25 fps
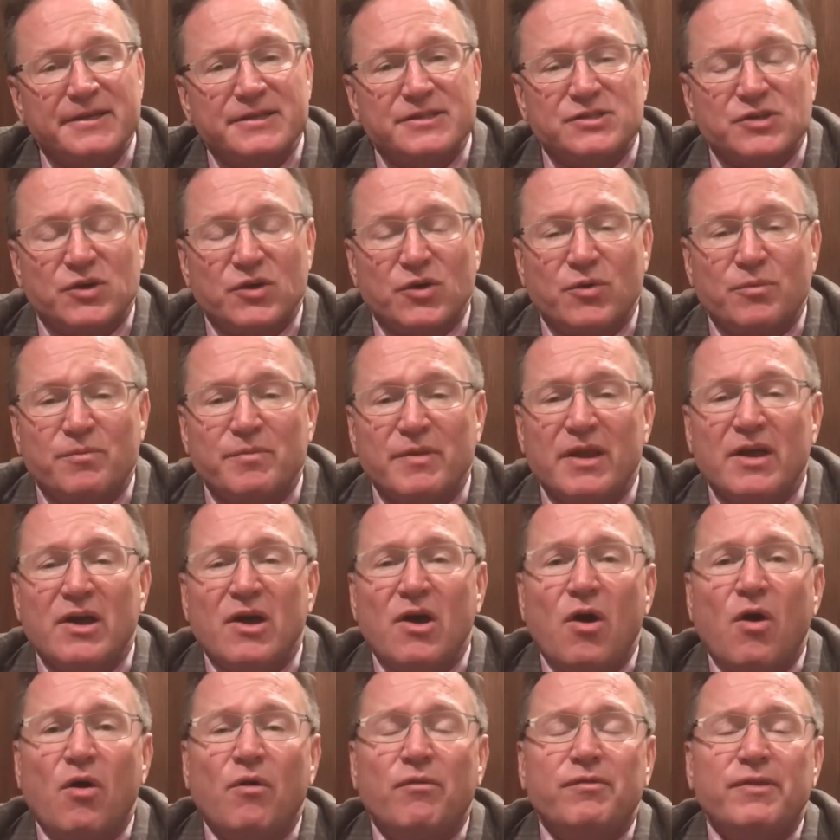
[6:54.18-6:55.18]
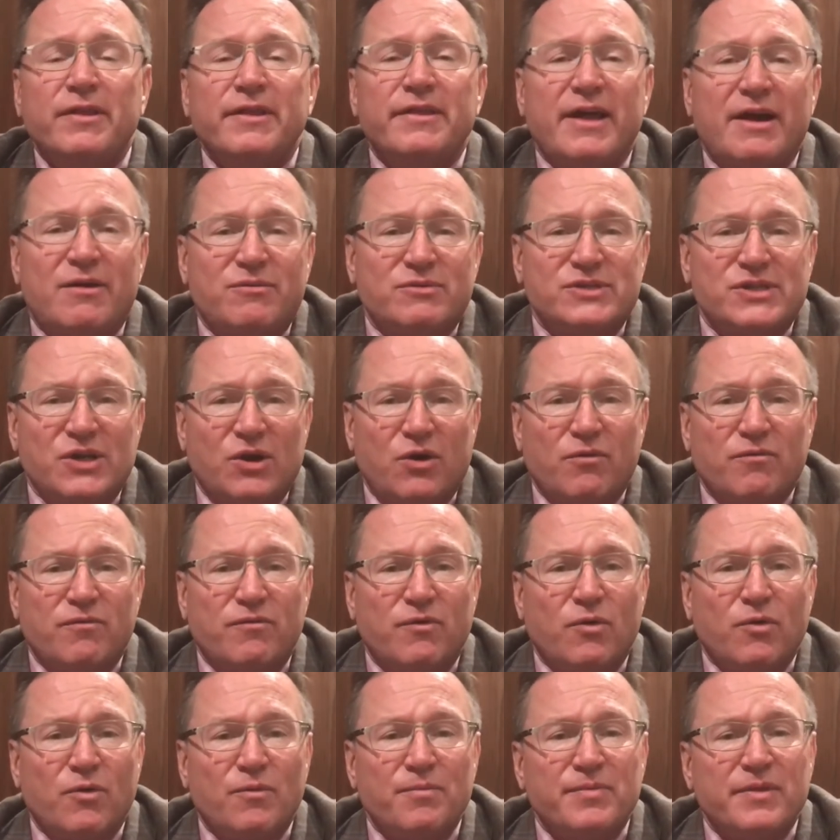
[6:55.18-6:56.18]
So hopefully that was
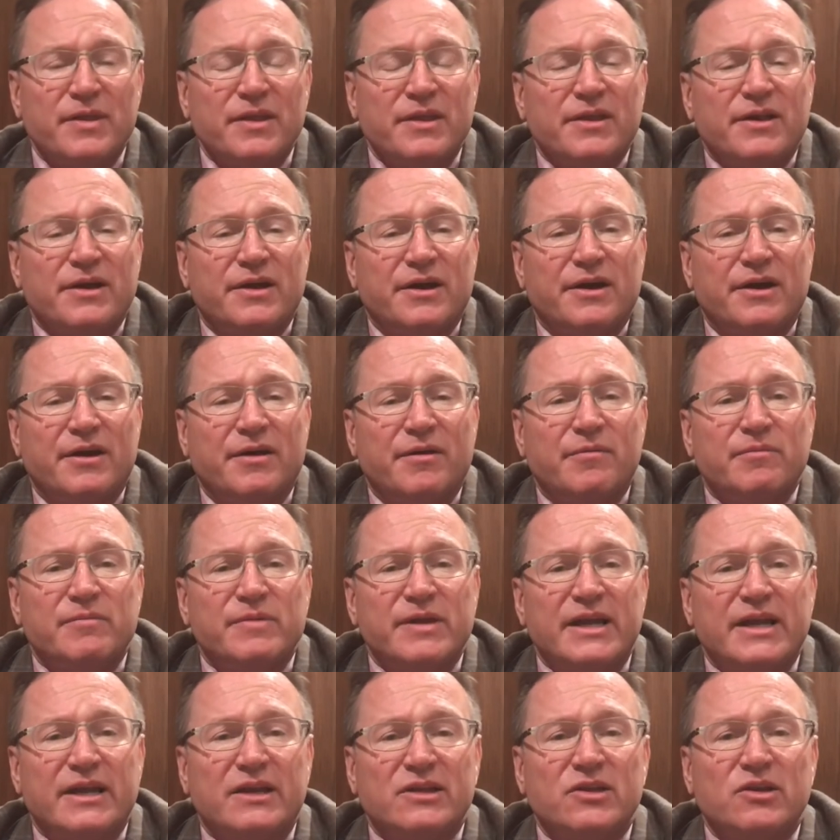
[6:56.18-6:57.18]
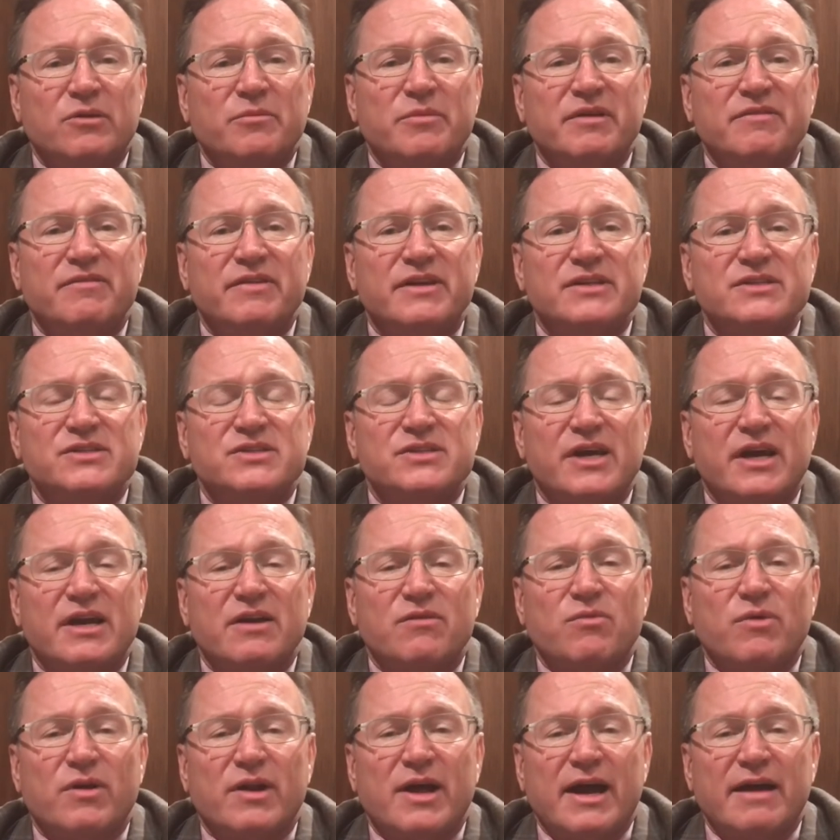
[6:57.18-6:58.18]
helpful um, and a little bit of
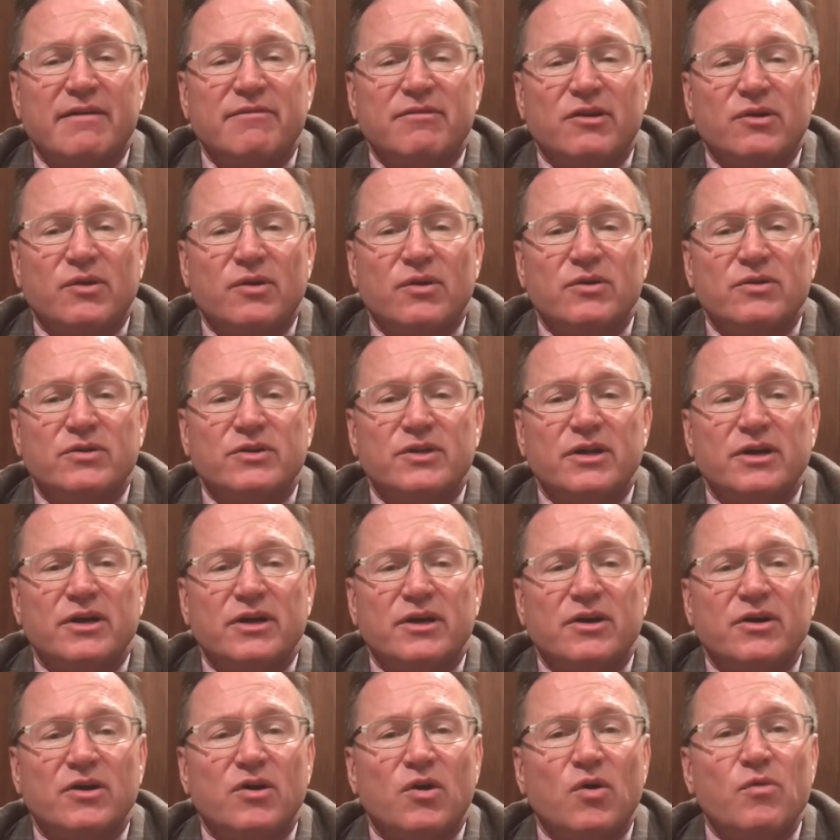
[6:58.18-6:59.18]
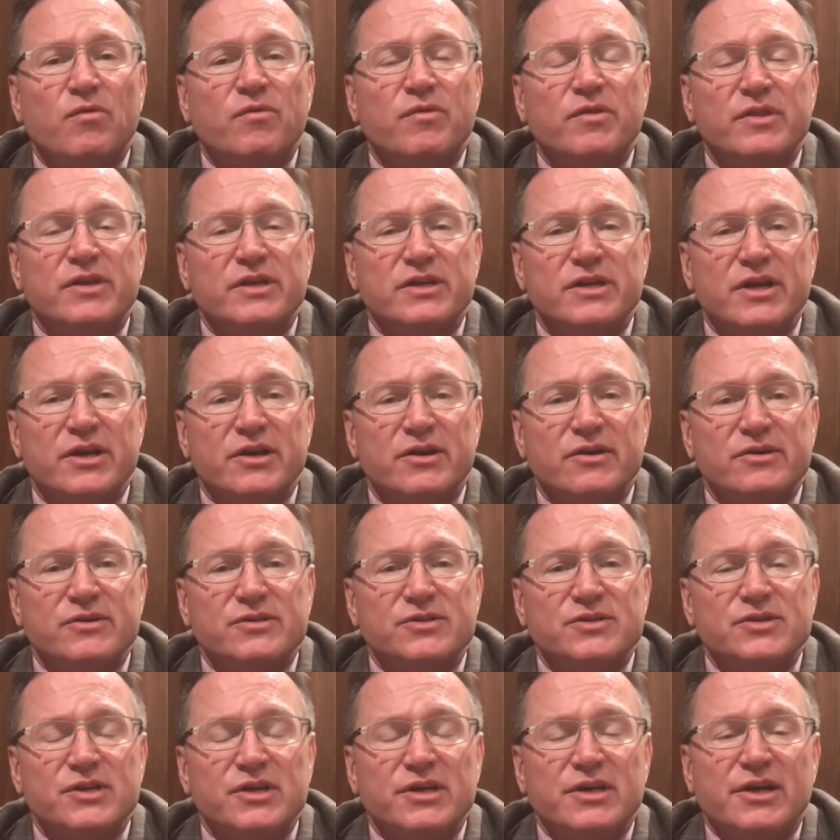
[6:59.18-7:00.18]
insight of what I've learned uh, over the
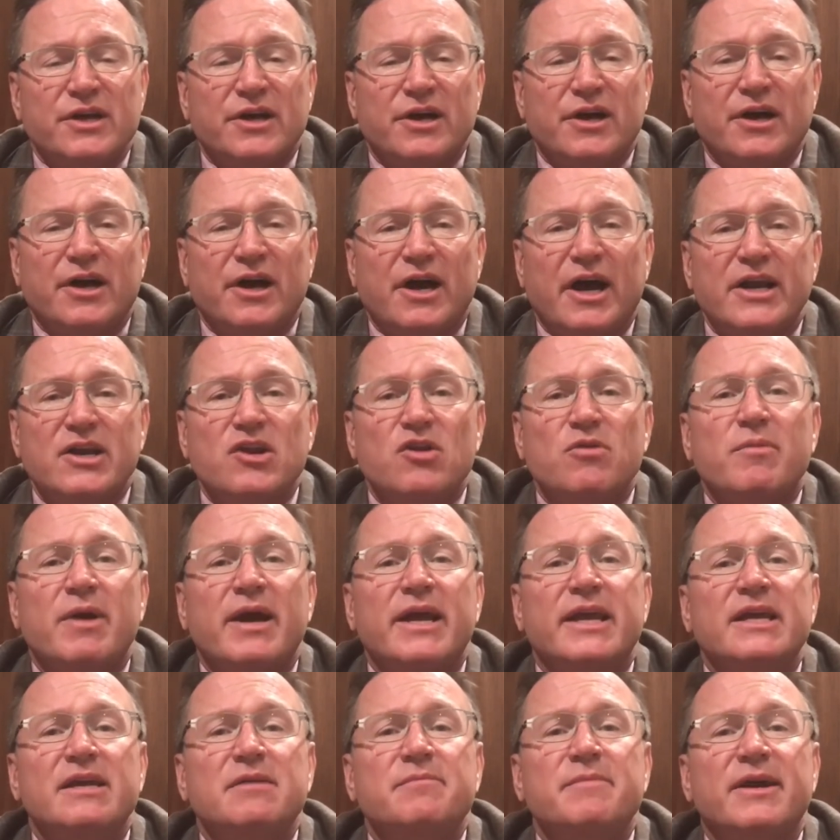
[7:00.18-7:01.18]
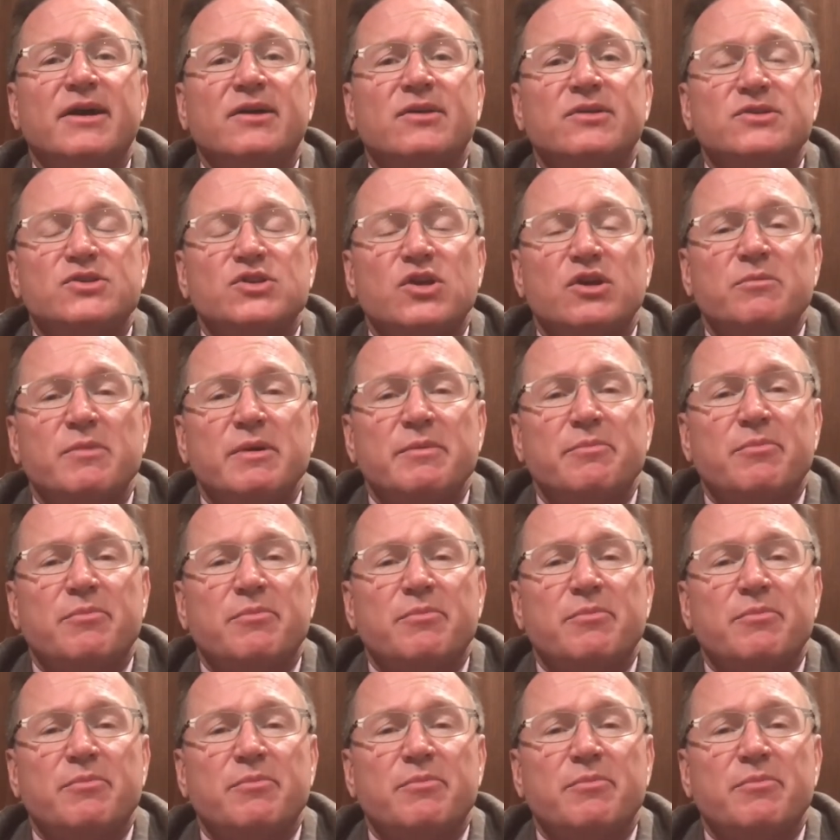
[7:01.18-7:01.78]
years. Uh, I know my email is going